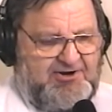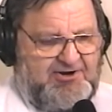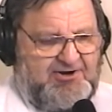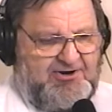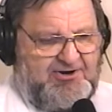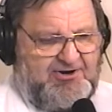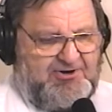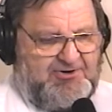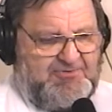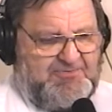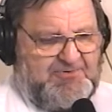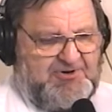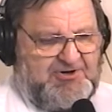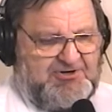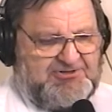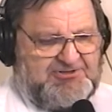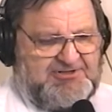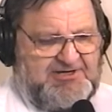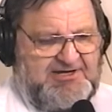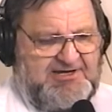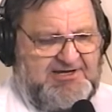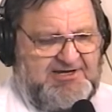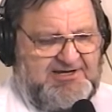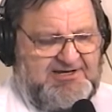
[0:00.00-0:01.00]
Her
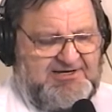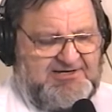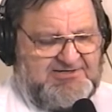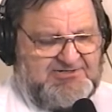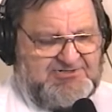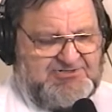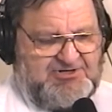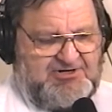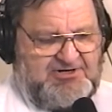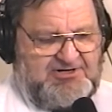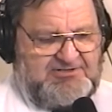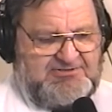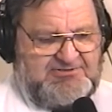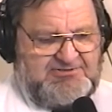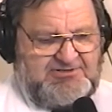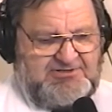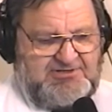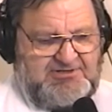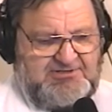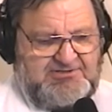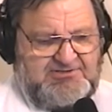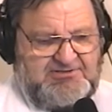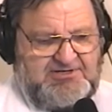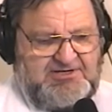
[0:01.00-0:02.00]
birthday is on
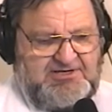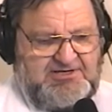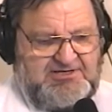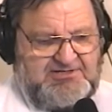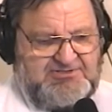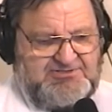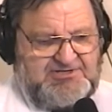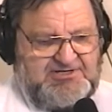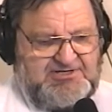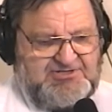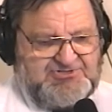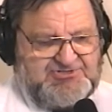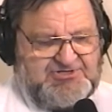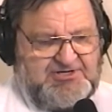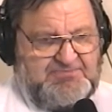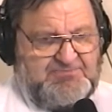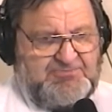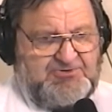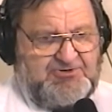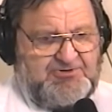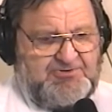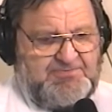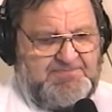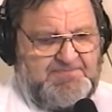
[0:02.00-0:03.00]

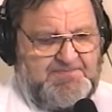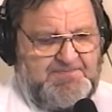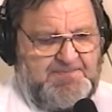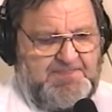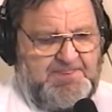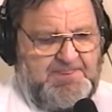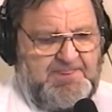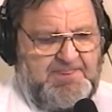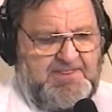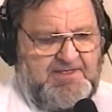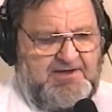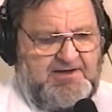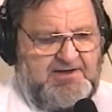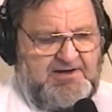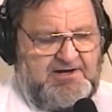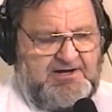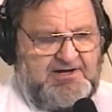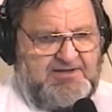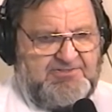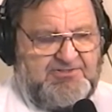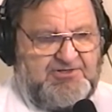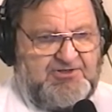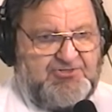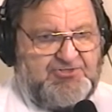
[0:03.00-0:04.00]
December
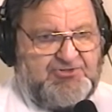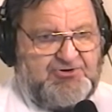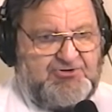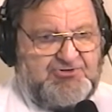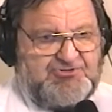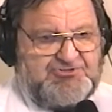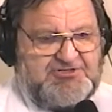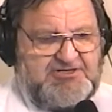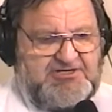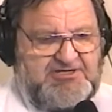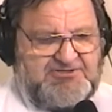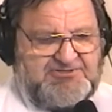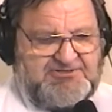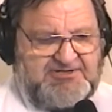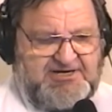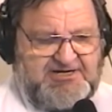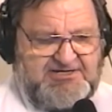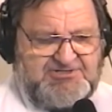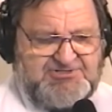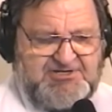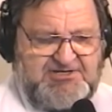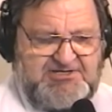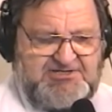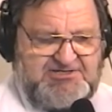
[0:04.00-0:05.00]
the 13th. Did I
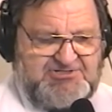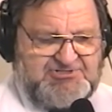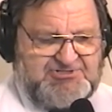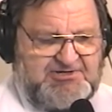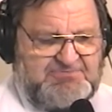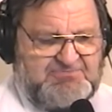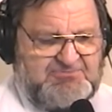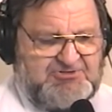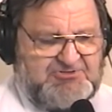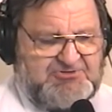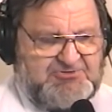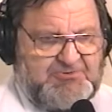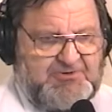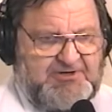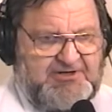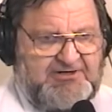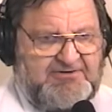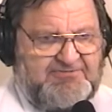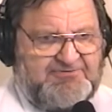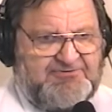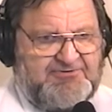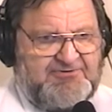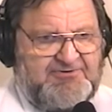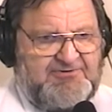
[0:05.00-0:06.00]
say December
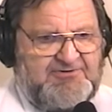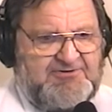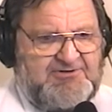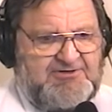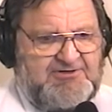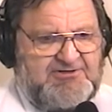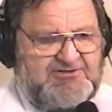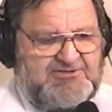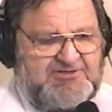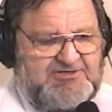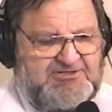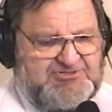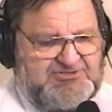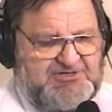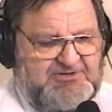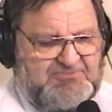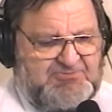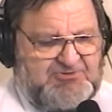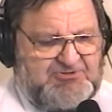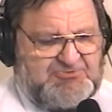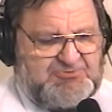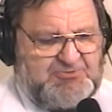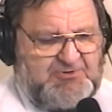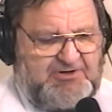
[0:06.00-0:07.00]
12th?
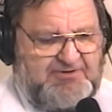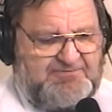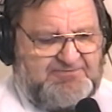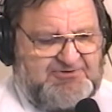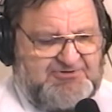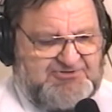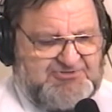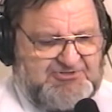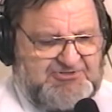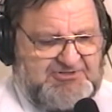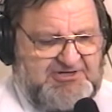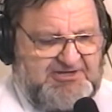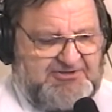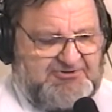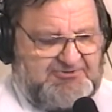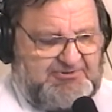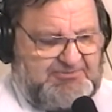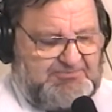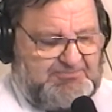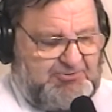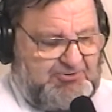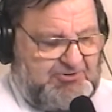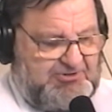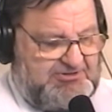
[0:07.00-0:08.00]
December 12th is another
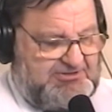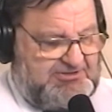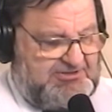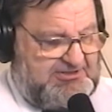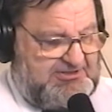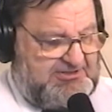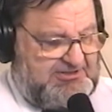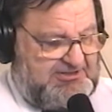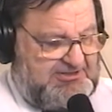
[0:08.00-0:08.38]
important